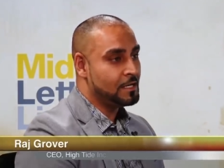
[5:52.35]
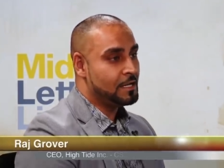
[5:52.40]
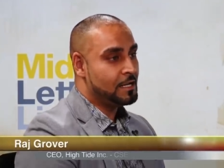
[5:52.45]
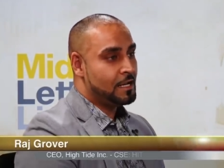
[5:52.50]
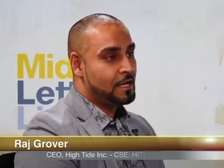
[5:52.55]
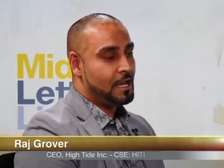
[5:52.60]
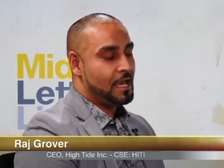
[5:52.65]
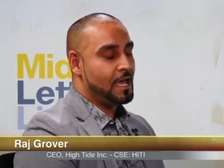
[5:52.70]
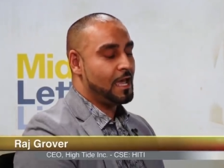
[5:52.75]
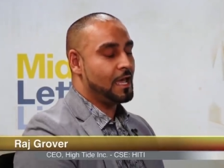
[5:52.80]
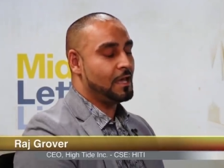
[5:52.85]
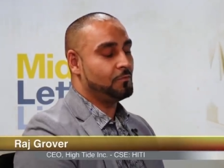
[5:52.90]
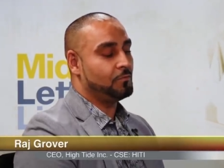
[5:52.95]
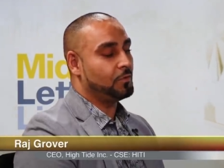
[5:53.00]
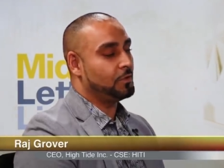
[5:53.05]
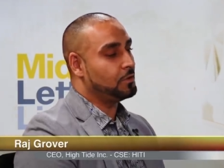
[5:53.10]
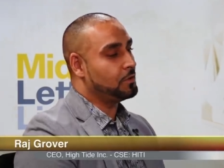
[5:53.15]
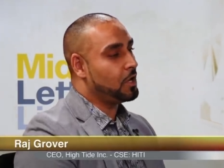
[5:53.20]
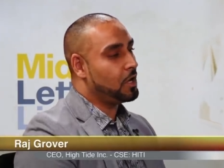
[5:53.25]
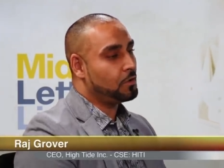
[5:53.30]
Mm. And
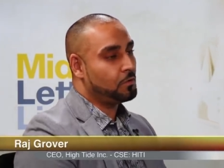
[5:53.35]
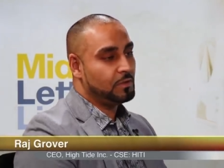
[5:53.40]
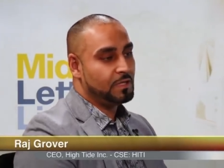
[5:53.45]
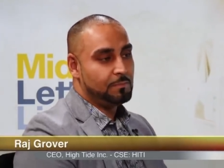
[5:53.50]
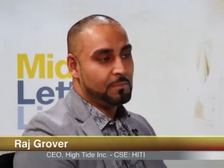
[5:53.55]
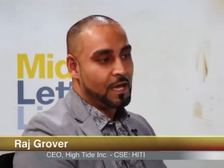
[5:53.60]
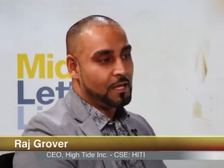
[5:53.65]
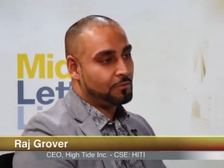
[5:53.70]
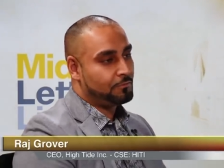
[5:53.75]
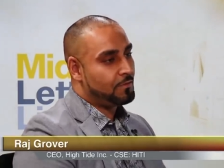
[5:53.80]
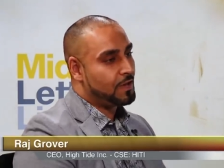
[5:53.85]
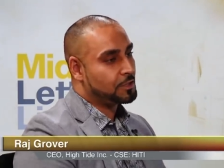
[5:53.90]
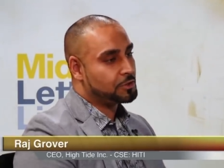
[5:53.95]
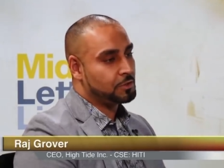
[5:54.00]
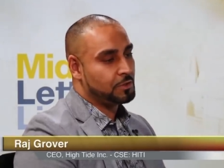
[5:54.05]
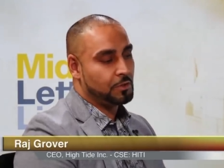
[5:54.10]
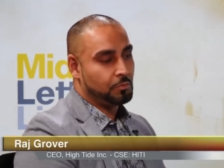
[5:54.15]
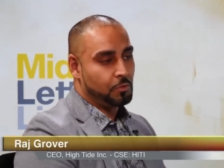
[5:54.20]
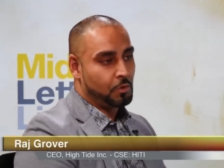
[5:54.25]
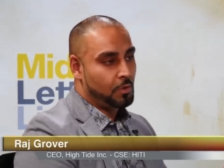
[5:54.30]
we're not only
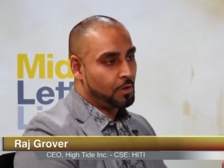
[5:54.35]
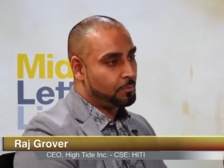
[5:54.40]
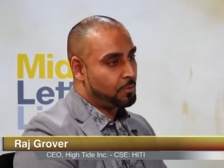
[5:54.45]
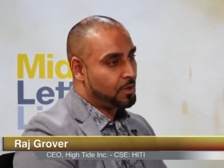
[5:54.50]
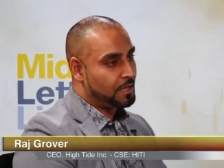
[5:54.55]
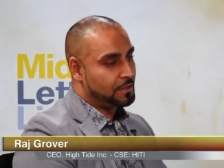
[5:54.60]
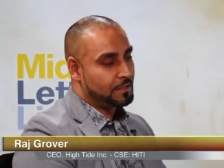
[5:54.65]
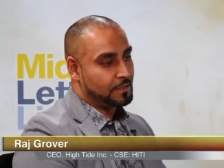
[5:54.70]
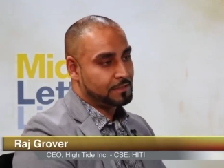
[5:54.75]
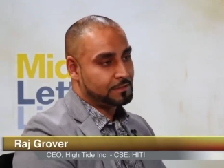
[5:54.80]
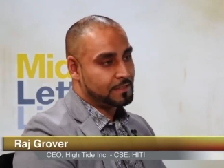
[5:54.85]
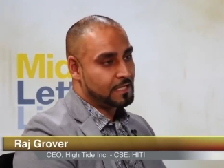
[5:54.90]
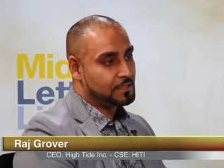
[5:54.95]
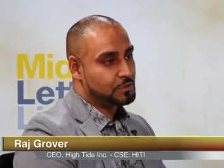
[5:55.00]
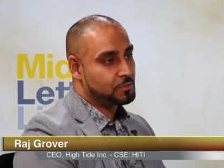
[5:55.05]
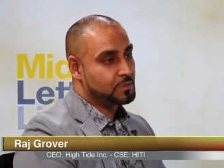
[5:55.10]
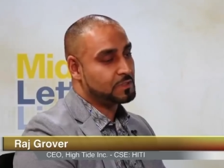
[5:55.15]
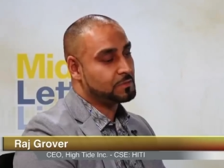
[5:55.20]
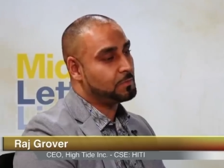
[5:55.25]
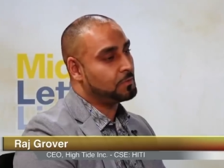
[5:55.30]
manufacturing Aurora branded
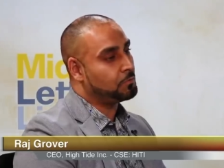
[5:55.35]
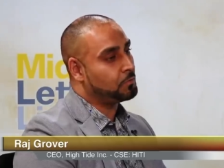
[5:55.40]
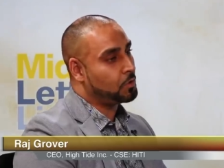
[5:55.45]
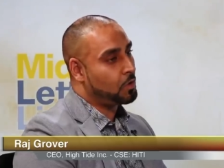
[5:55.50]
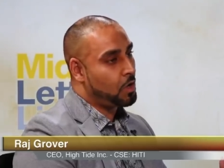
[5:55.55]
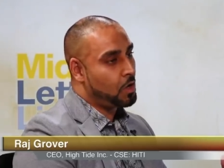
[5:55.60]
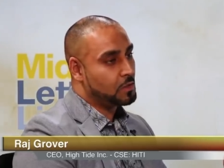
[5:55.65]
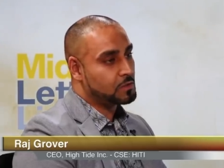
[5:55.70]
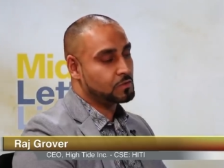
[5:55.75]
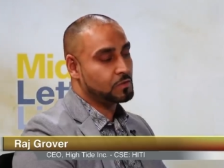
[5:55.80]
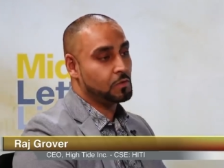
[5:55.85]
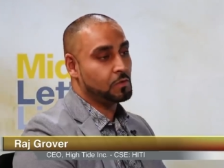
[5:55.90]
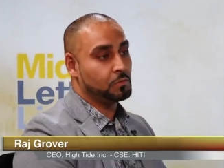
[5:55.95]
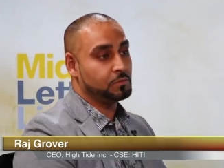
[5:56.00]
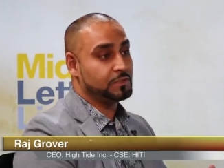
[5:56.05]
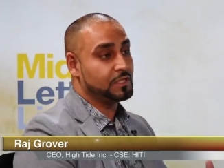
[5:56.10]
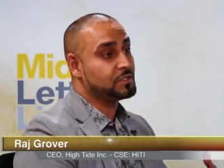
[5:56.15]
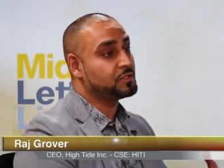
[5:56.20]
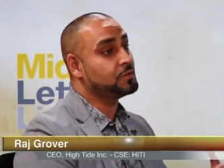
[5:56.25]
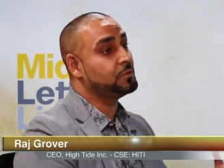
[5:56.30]
accessories, but we're also
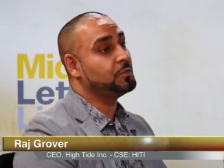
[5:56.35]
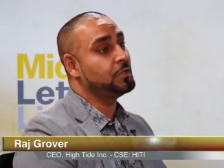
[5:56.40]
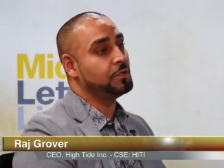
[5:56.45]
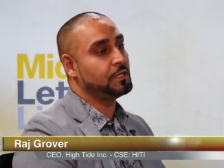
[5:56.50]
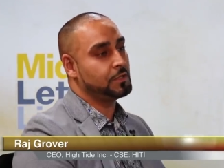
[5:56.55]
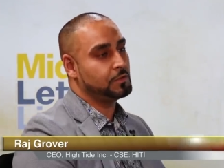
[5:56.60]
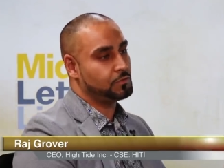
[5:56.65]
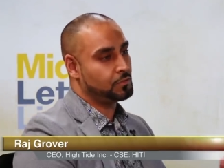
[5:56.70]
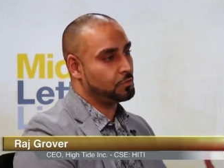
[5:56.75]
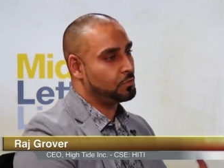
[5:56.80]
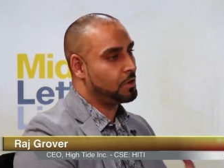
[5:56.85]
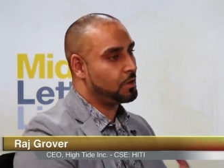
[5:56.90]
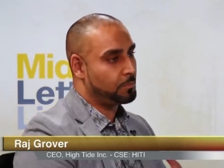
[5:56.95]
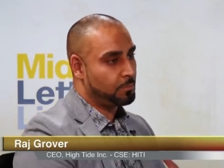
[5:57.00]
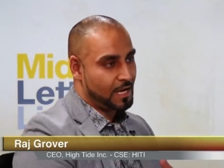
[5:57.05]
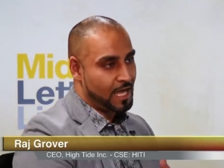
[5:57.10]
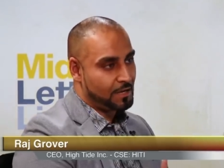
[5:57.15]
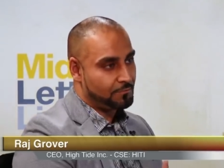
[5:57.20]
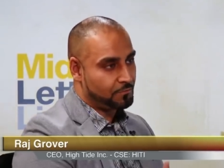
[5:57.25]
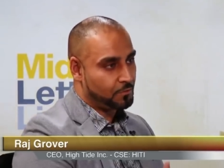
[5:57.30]
distributing it through our
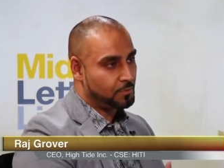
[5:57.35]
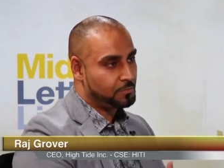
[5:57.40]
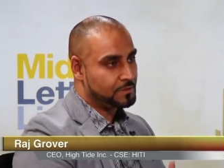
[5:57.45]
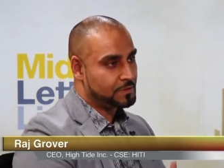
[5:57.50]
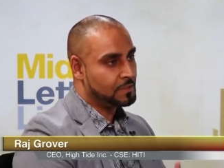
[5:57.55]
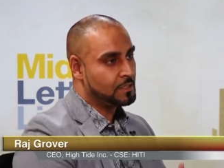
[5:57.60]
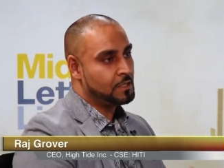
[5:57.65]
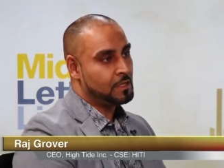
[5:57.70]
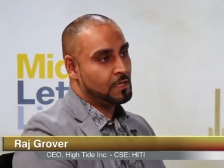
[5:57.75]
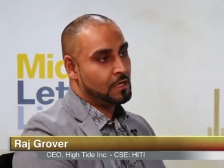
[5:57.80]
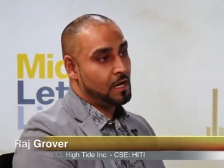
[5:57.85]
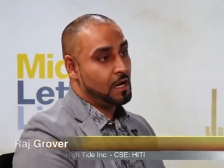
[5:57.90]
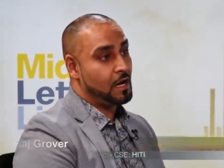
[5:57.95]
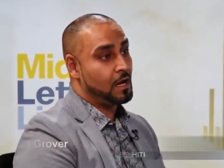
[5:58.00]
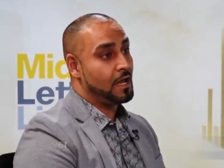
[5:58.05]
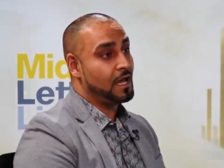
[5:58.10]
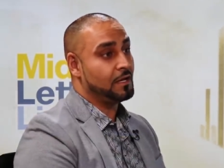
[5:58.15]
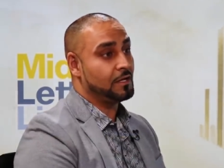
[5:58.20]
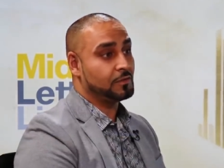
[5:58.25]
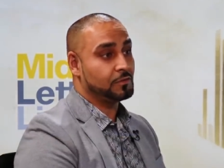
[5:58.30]
platforms
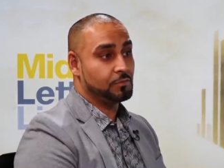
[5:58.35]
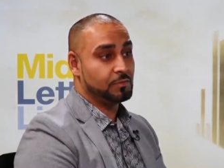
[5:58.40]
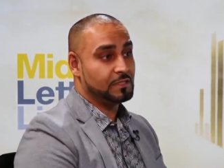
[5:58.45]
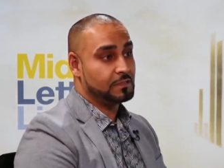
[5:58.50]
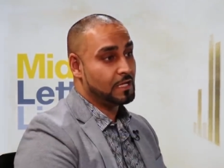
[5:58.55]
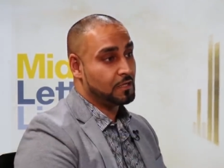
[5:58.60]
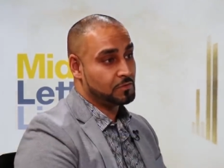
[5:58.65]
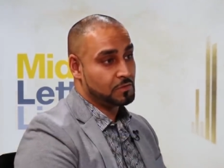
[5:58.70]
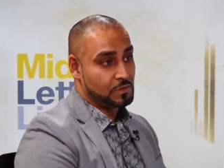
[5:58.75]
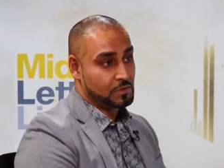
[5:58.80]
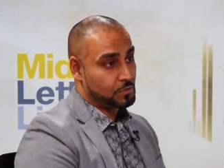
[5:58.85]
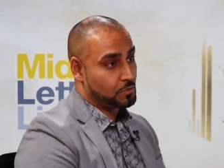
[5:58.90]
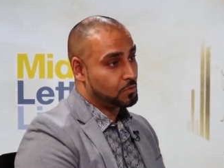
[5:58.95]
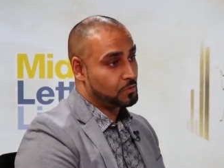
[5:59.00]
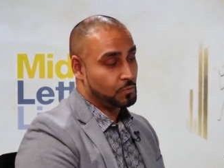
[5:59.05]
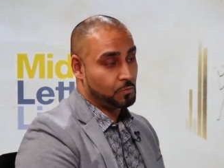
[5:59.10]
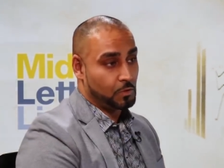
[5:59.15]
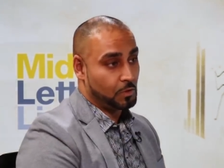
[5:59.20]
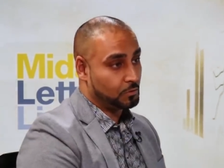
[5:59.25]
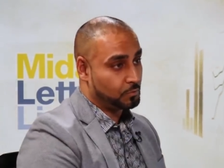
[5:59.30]
uh, and our 3,000
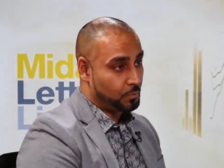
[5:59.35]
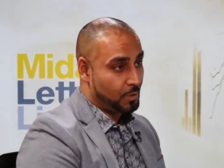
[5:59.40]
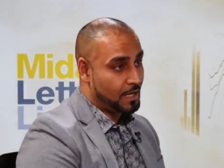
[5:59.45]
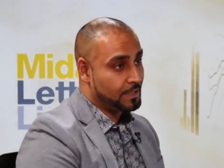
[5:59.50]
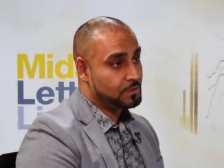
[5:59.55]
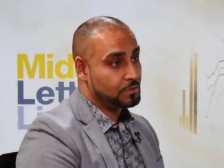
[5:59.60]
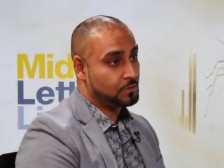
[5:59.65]
stores worldwide.